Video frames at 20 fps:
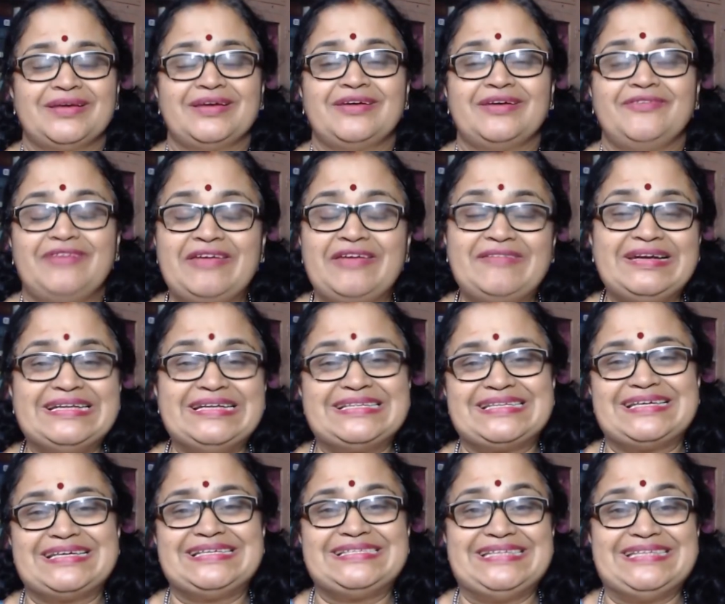We will
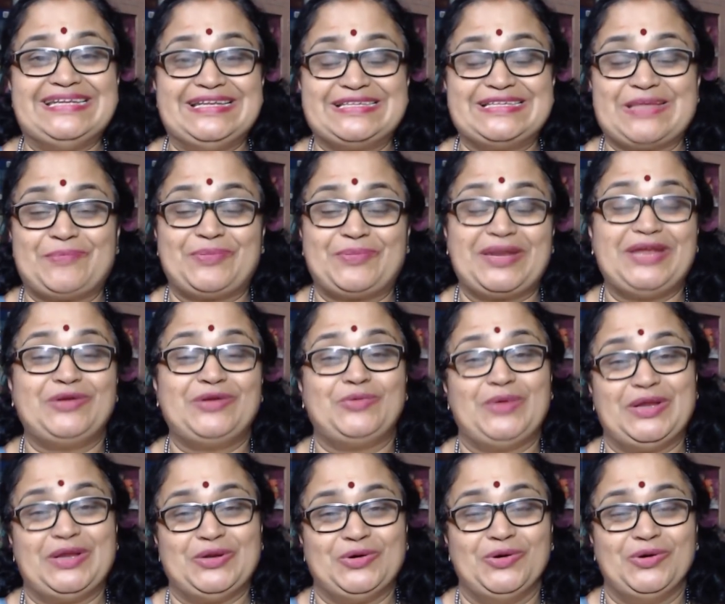discuss in a separate
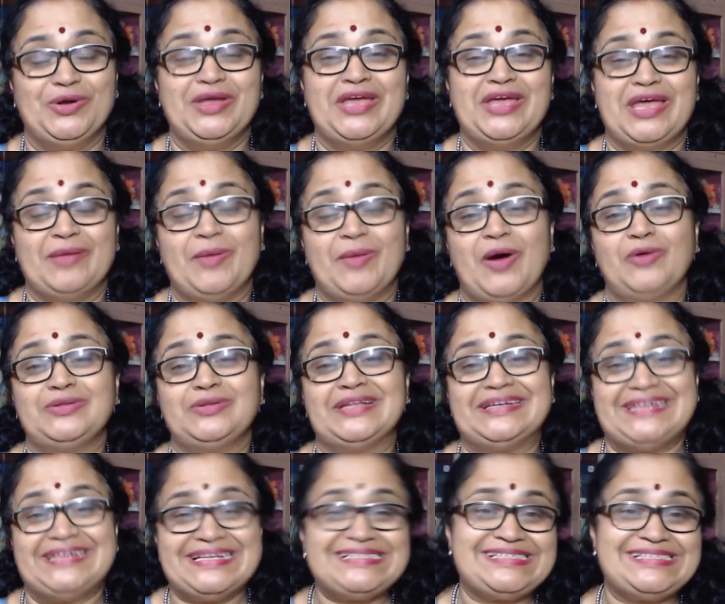video about the
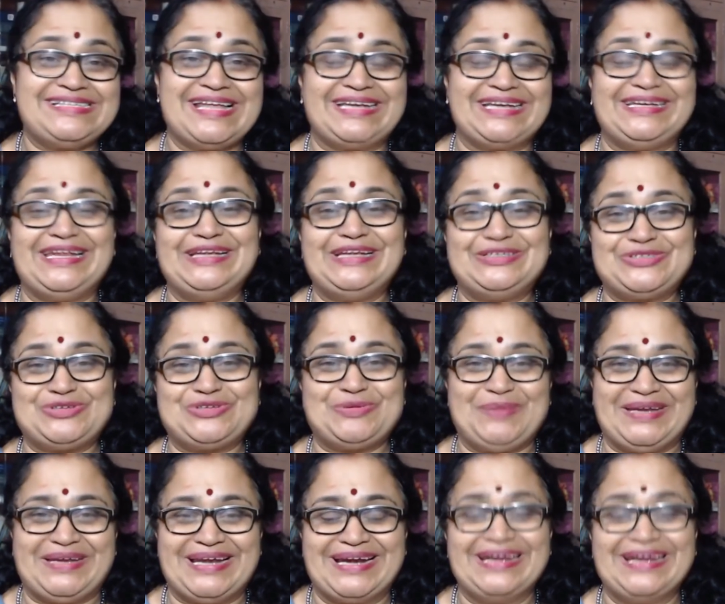test that needs to be
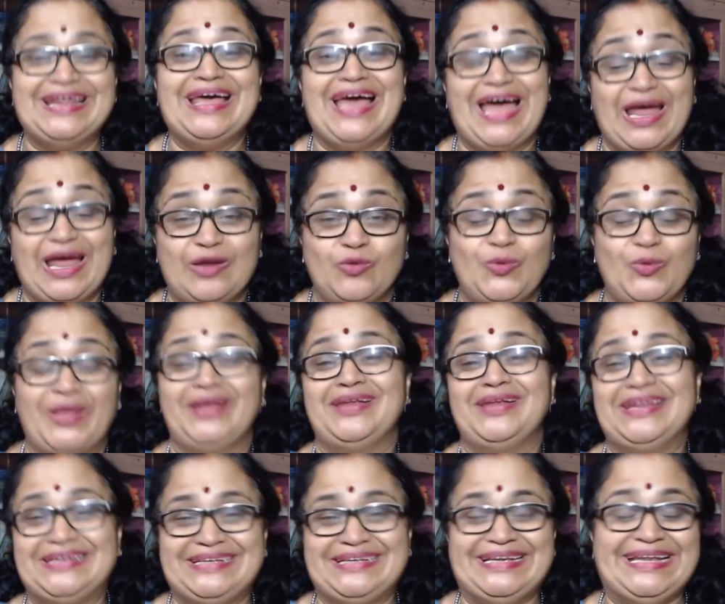done and when
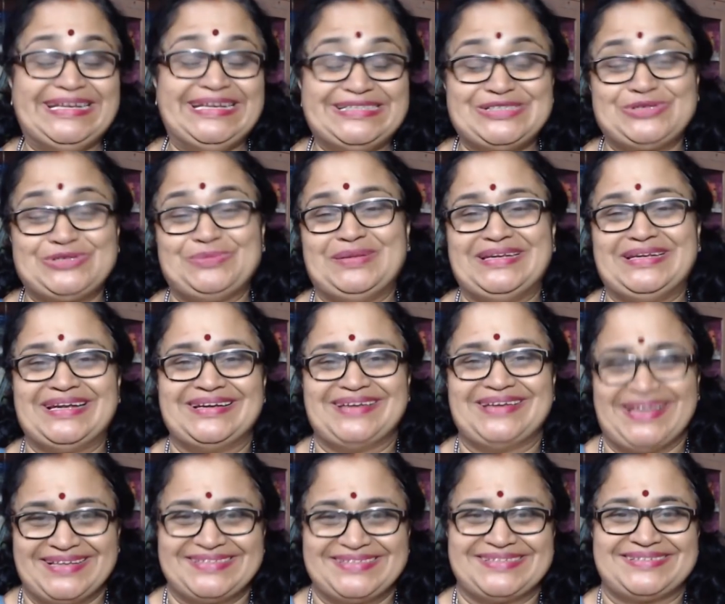it needs to be done,
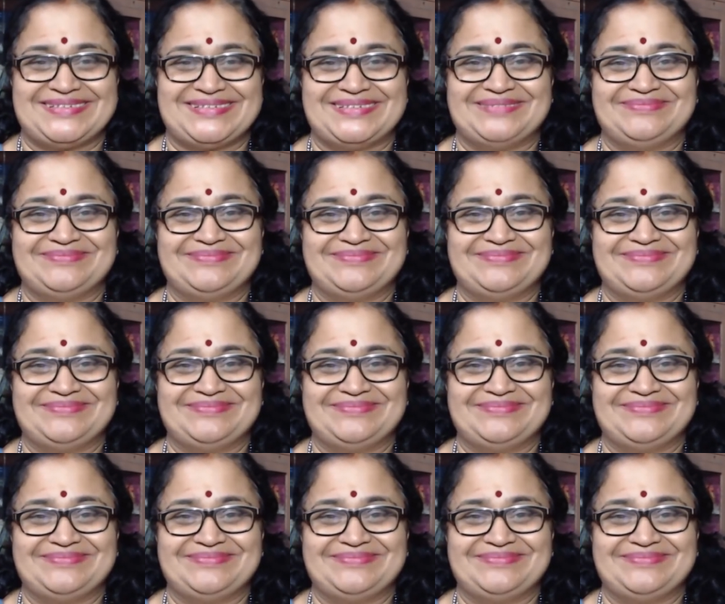etc.